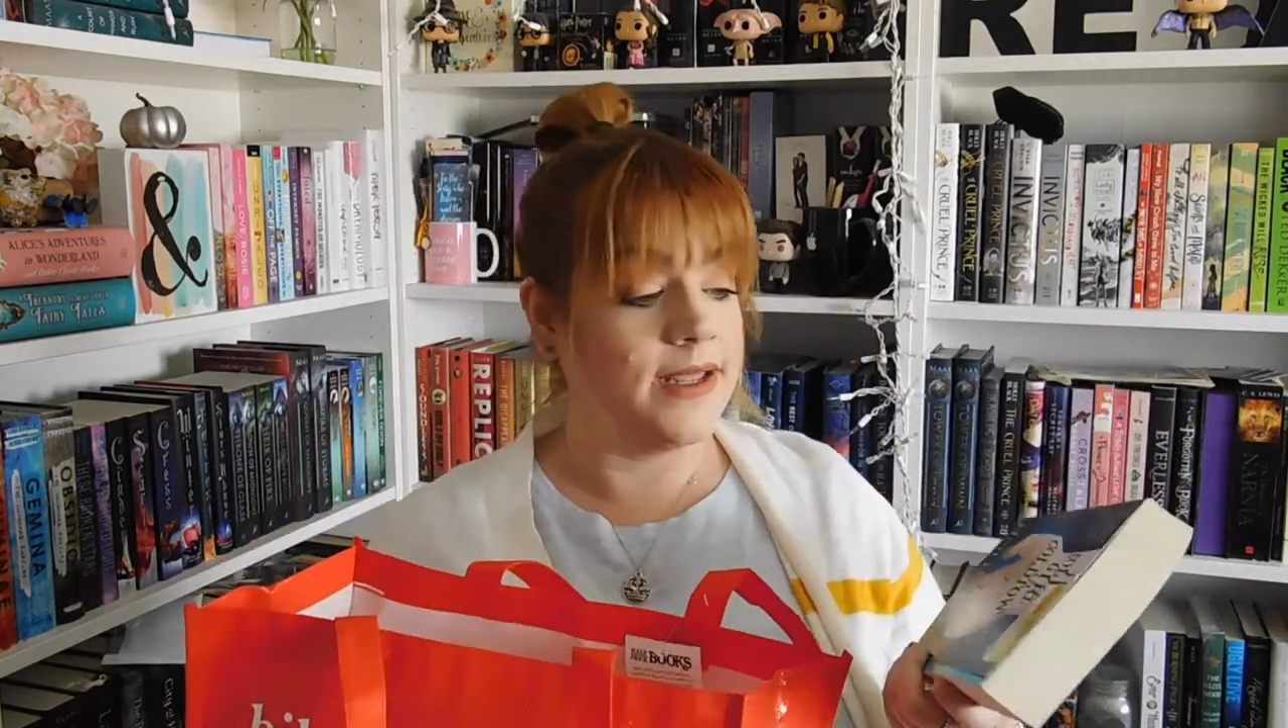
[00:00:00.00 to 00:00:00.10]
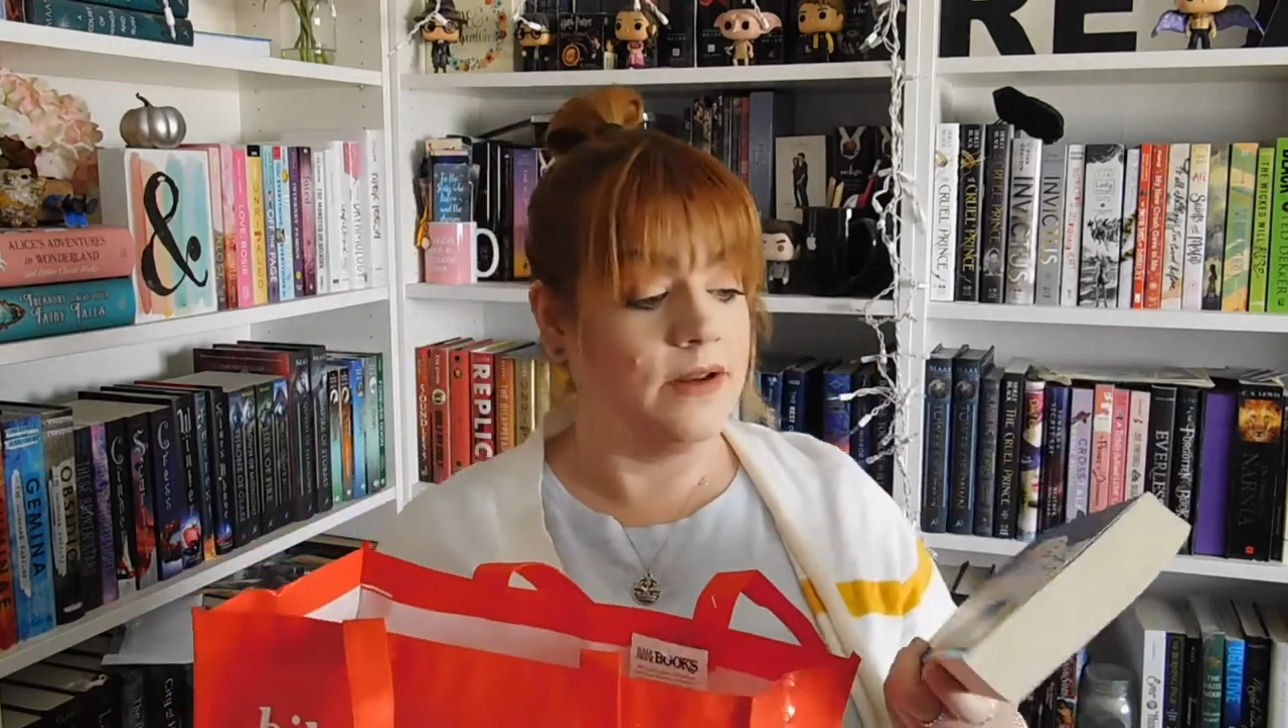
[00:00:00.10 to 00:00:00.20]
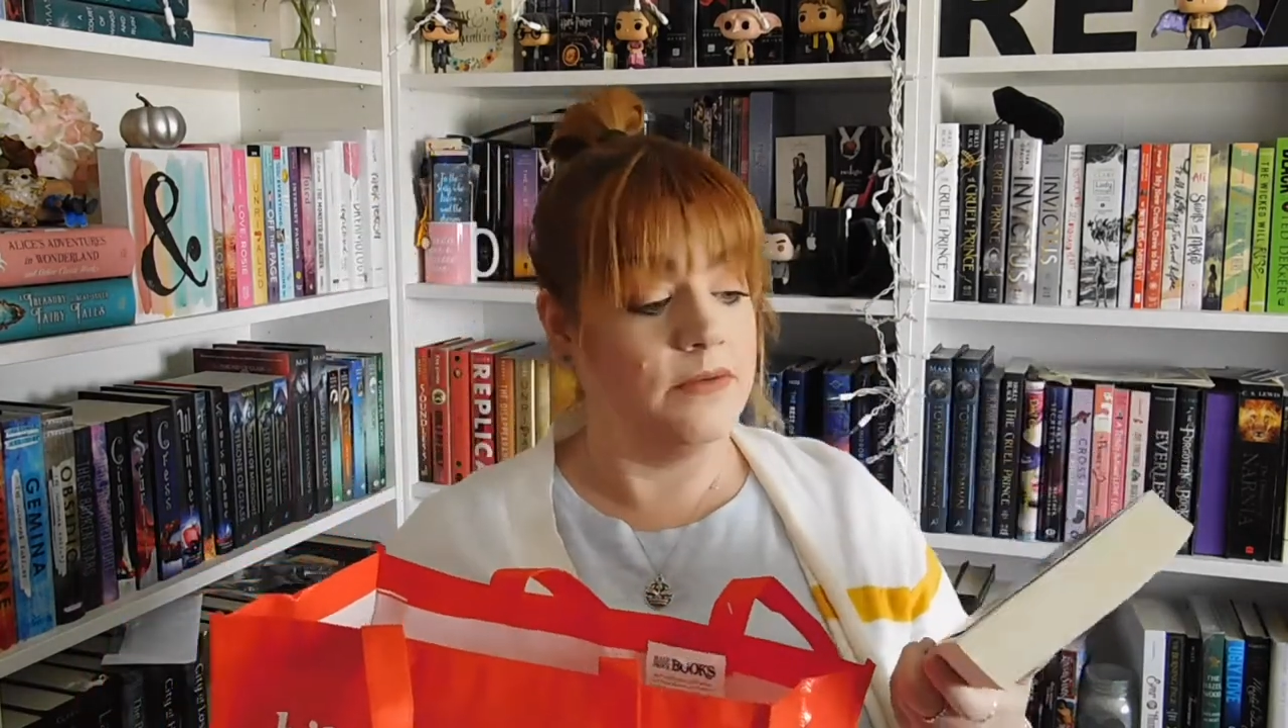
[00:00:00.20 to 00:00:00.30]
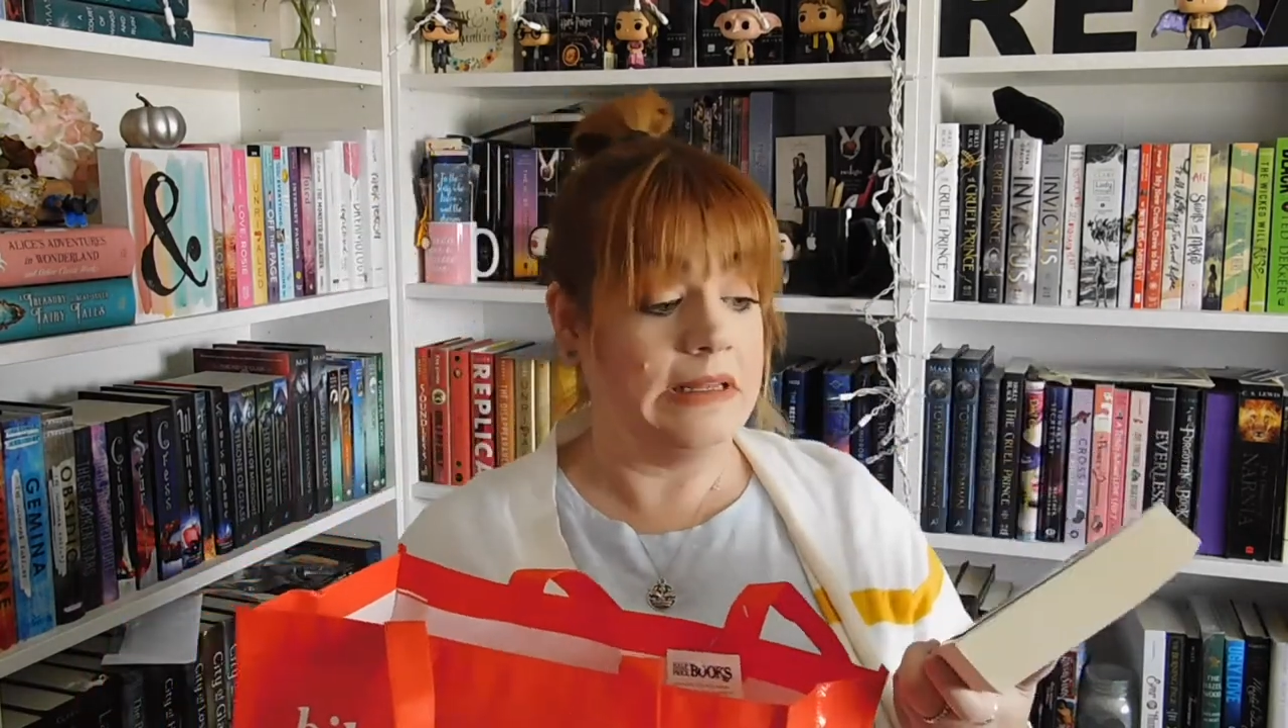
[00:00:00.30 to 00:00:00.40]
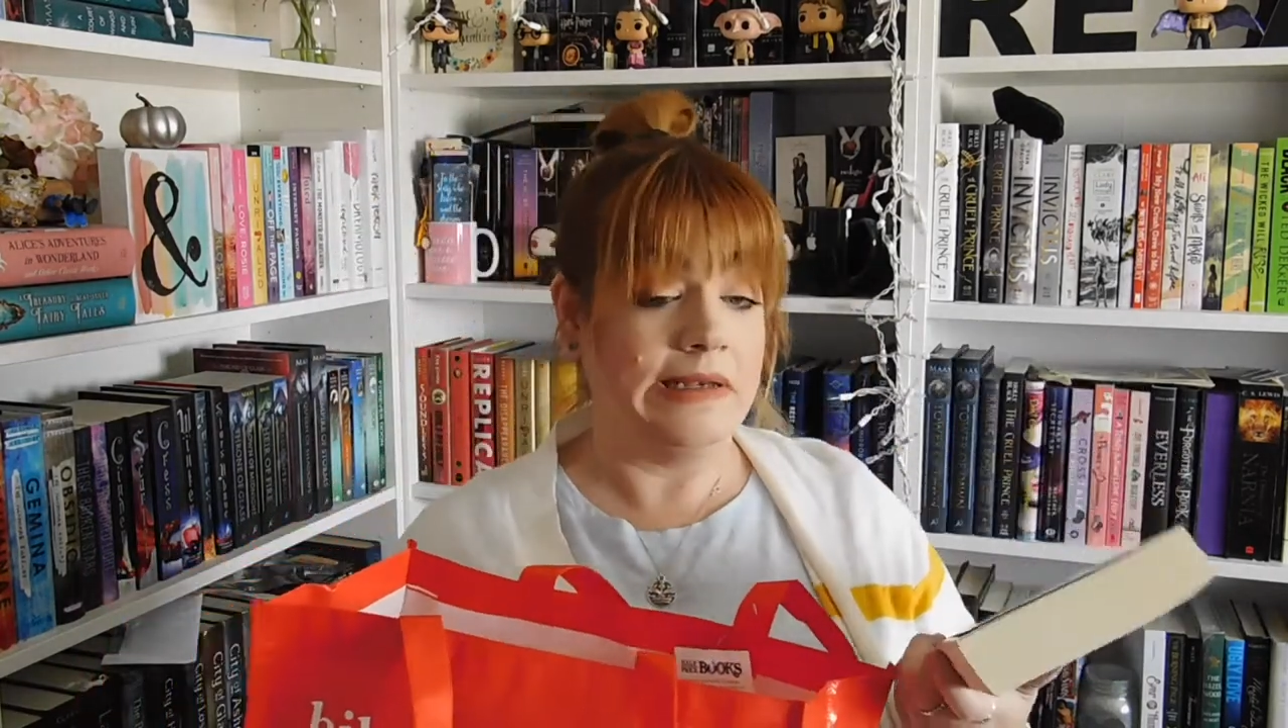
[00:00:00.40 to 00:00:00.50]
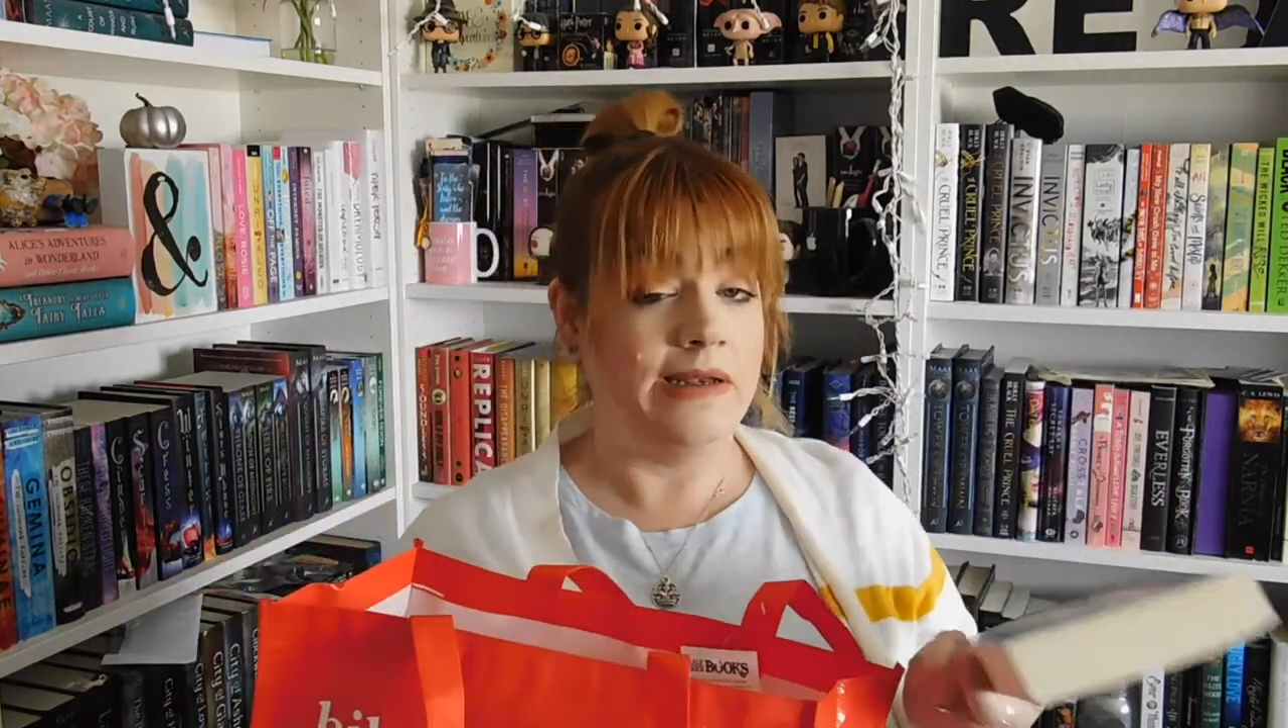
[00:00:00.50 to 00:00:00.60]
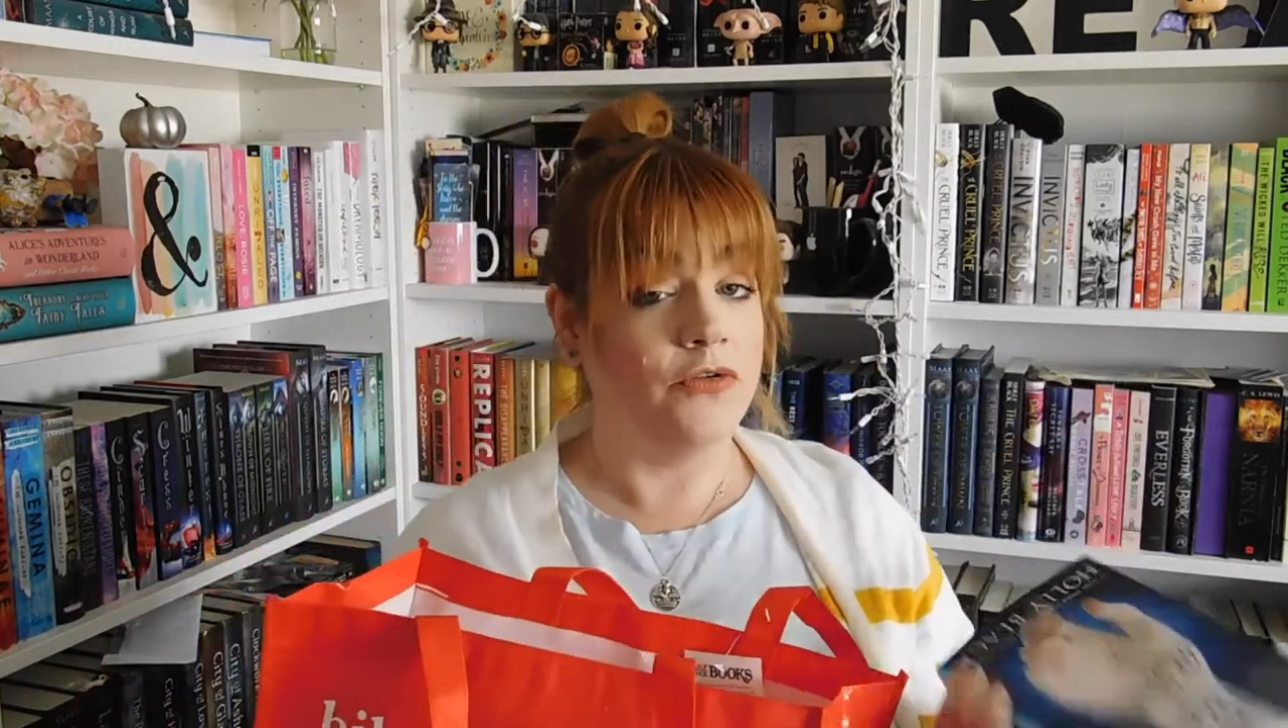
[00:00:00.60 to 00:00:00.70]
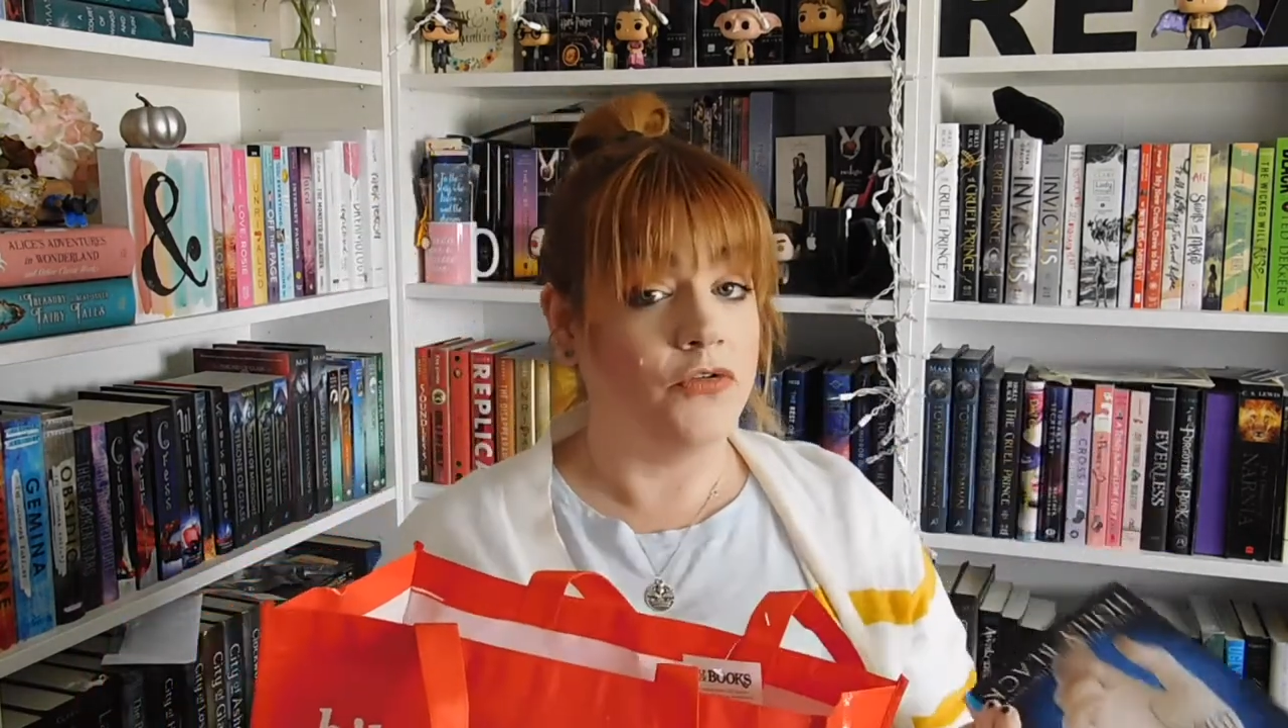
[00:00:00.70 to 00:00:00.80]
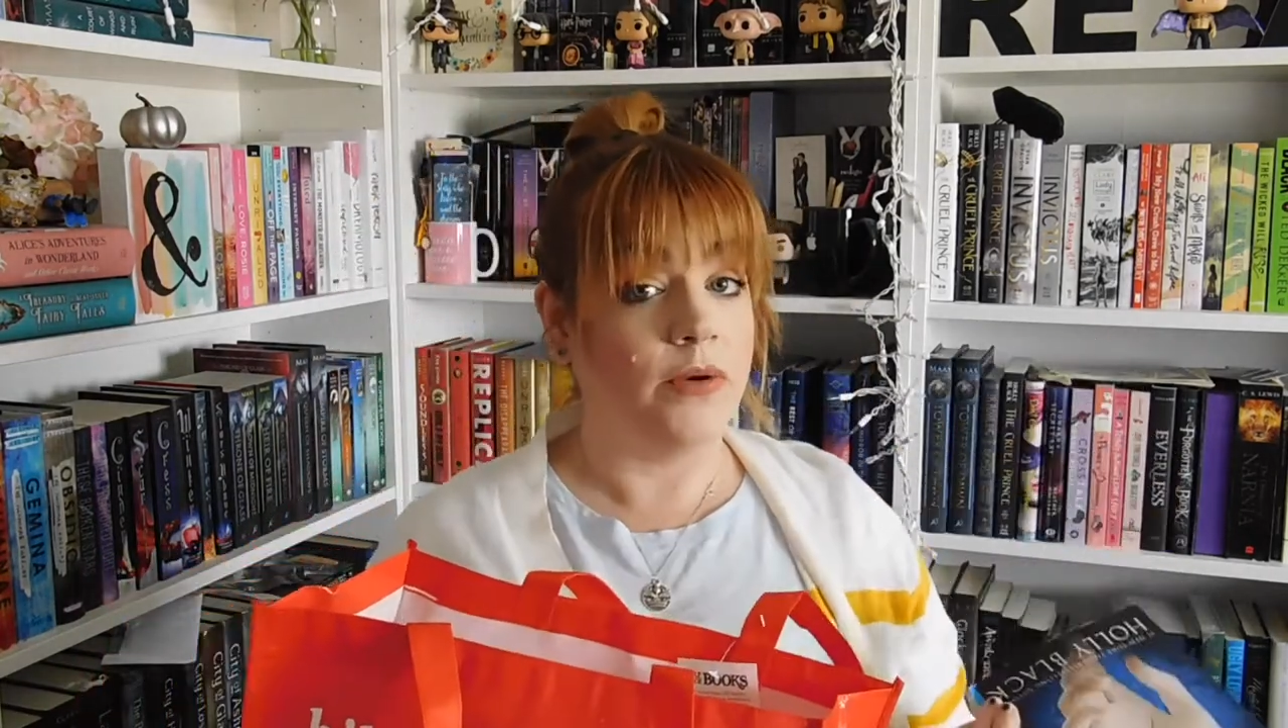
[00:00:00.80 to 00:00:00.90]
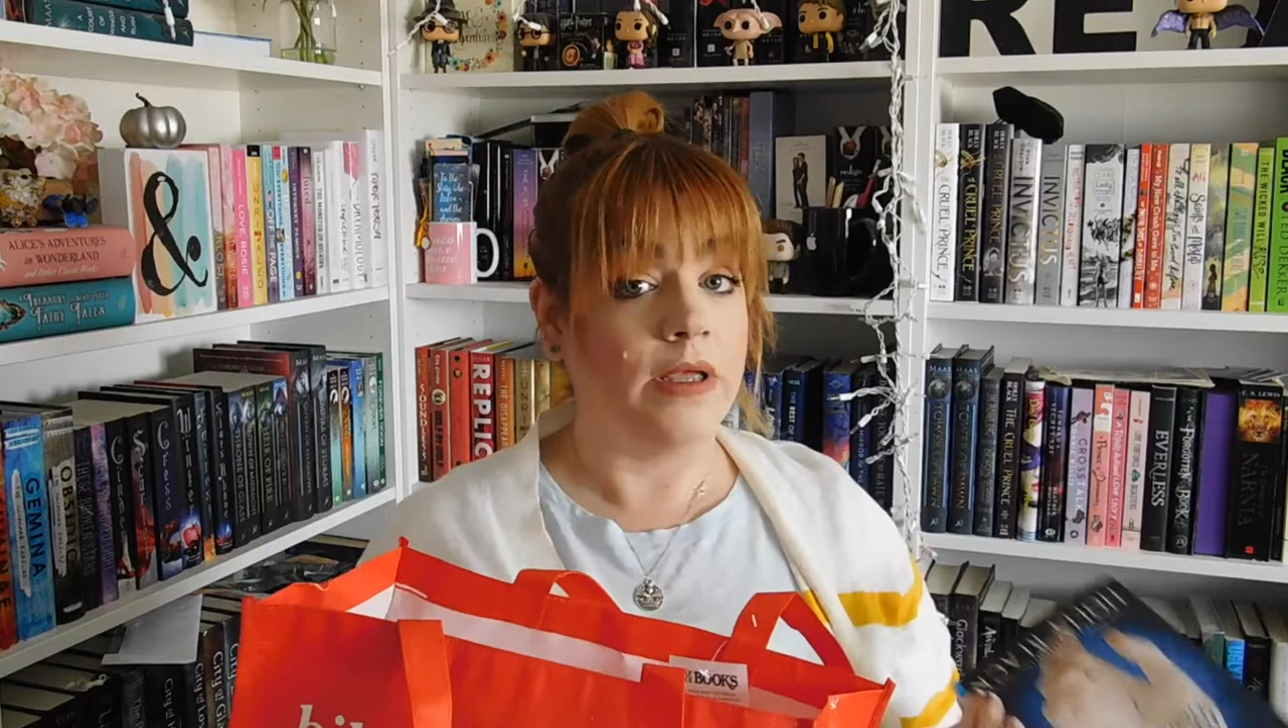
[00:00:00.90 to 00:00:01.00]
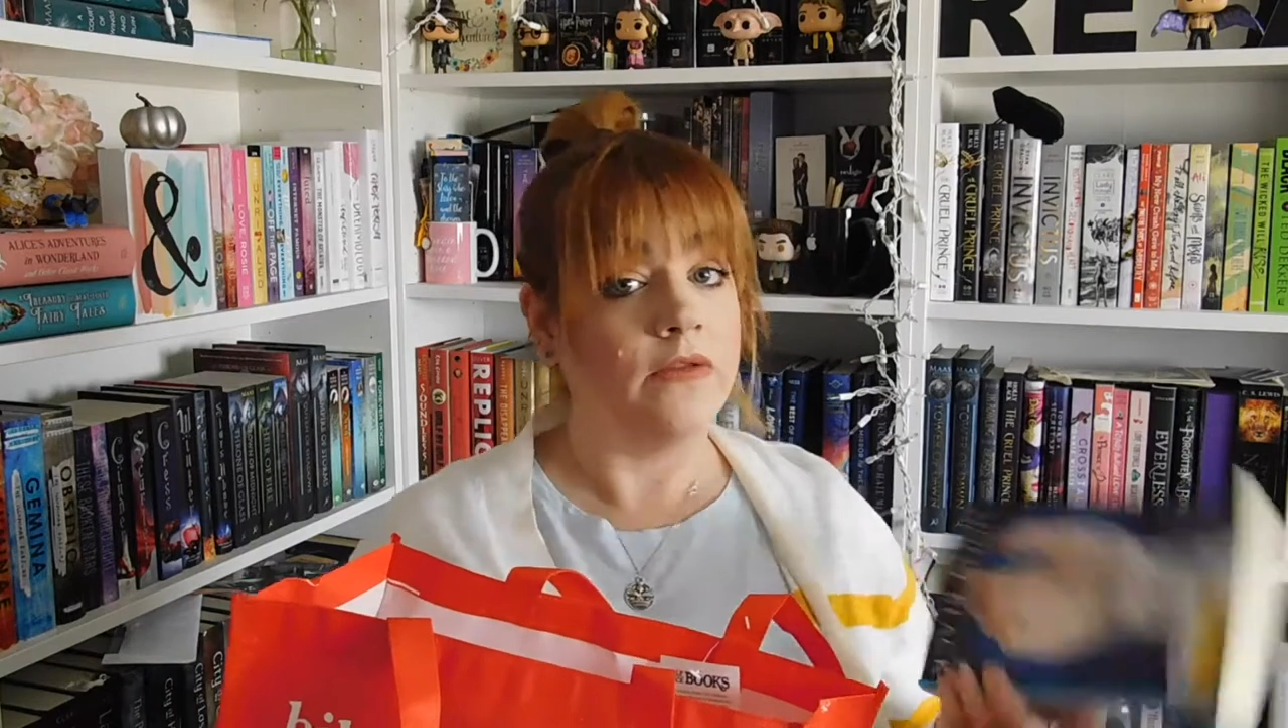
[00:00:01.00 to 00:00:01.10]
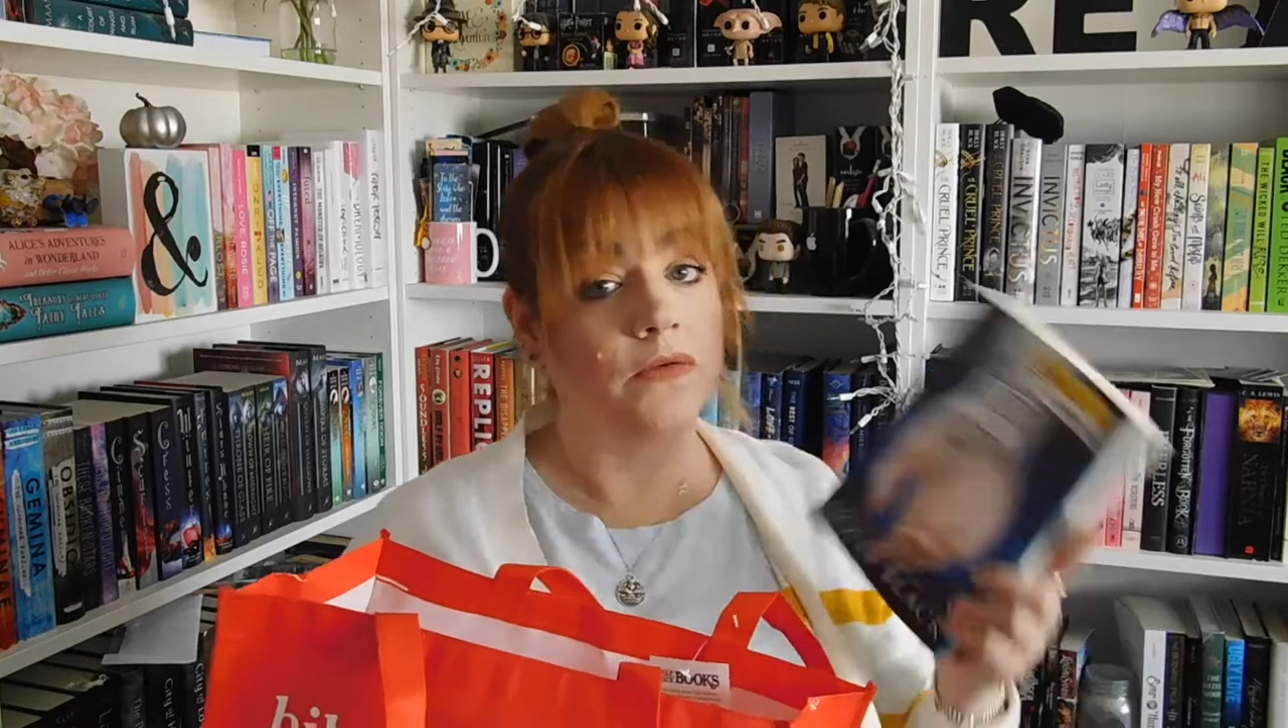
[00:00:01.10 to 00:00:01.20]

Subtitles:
and I really did enjoy it,